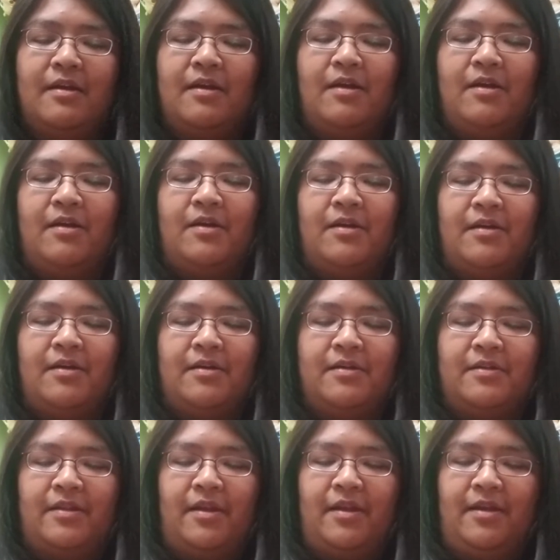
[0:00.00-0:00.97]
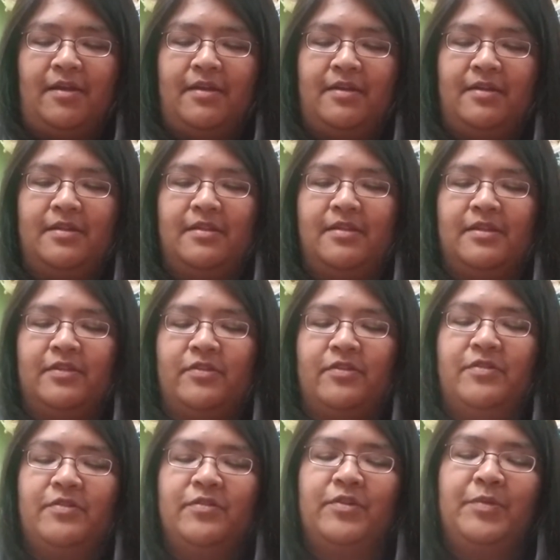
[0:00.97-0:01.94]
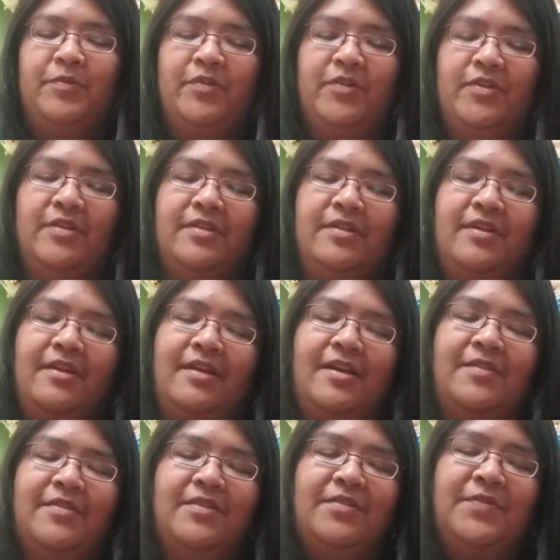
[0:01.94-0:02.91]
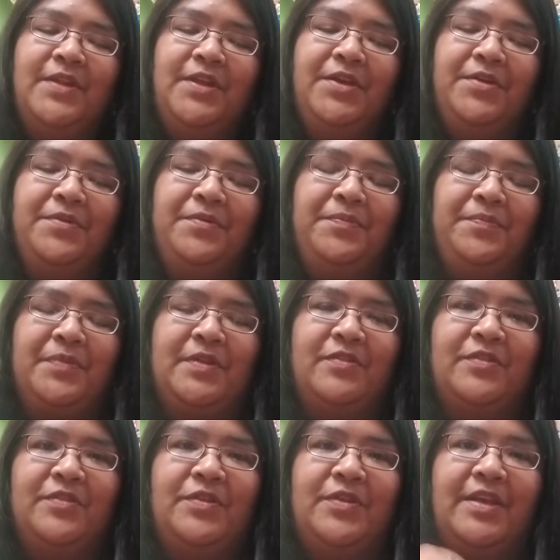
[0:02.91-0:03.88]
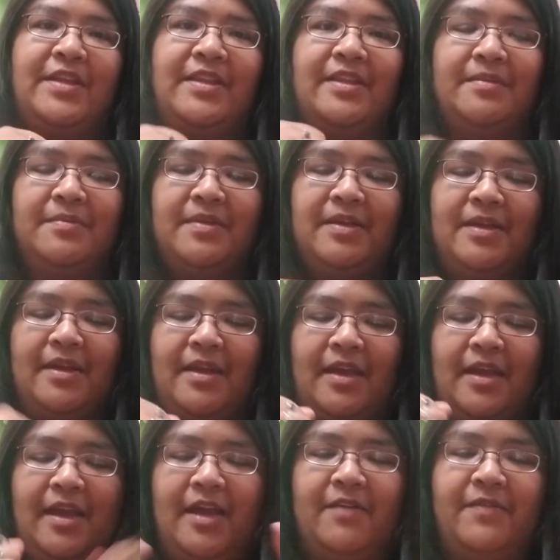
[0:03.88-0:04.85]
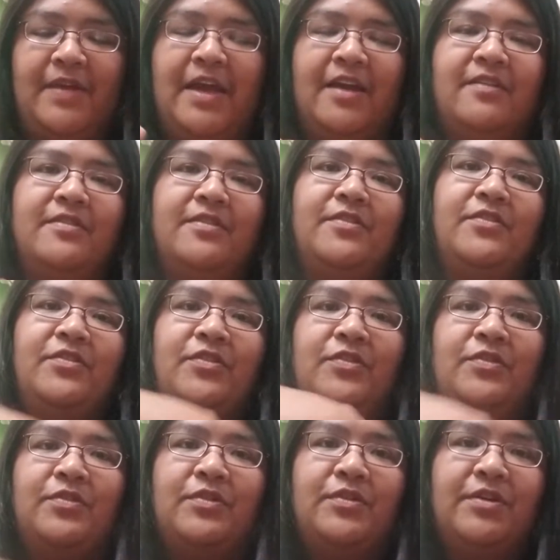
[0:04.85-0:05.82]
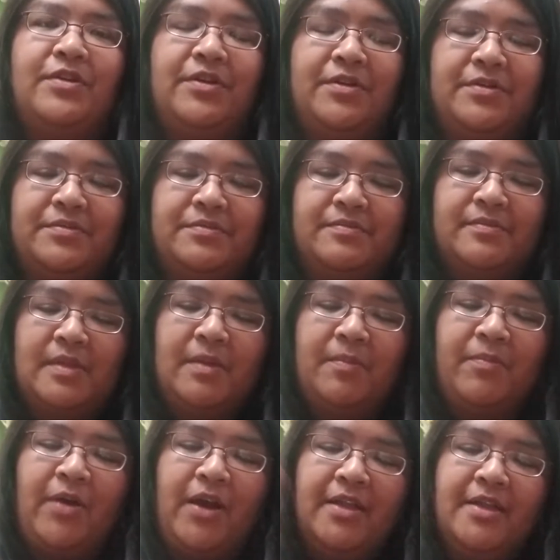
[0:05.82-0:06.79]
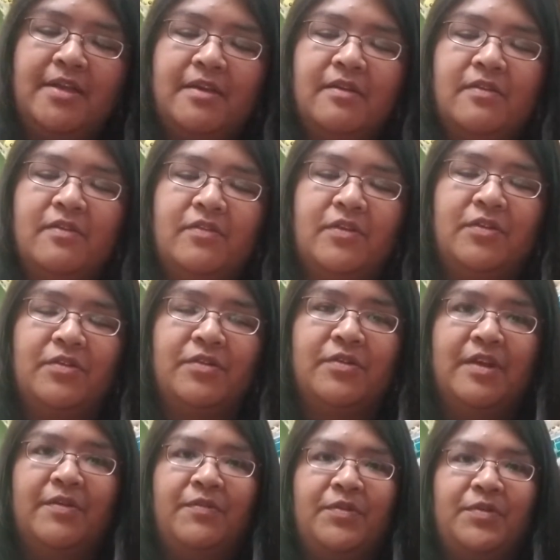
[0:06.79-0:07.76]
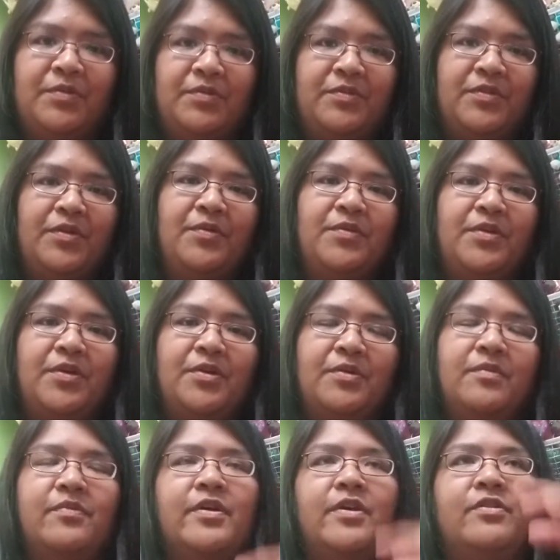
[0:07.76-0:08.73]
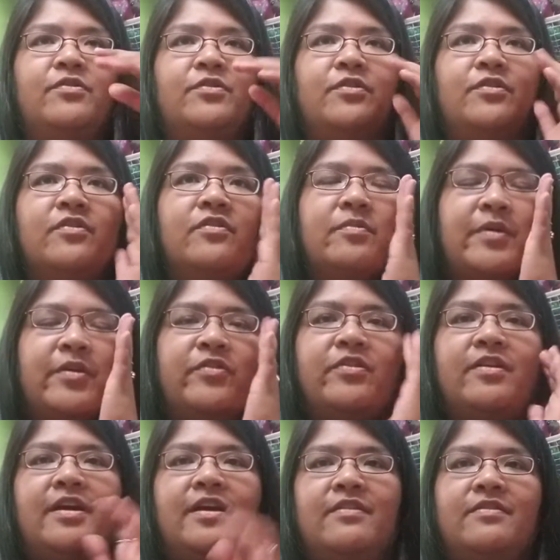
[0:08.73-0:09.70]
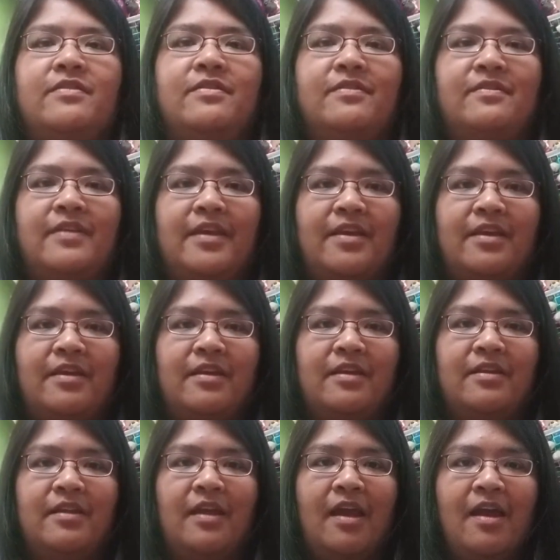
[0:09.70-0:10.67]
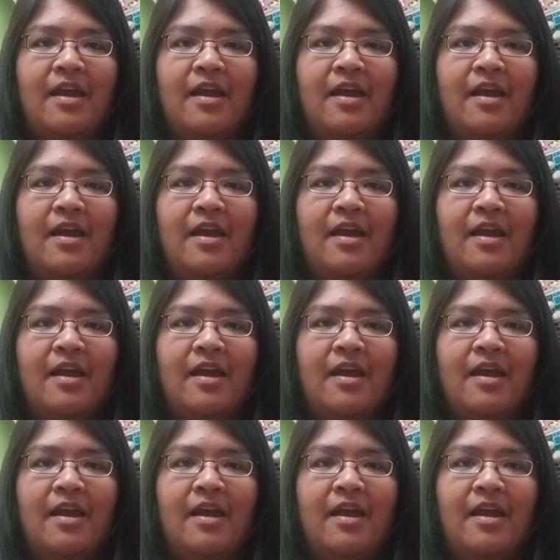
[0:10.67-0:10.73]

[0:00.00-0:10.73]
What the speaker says: on the description of this video, so you can have access to their products. So if you don't know, Fragrant Jewels specializes in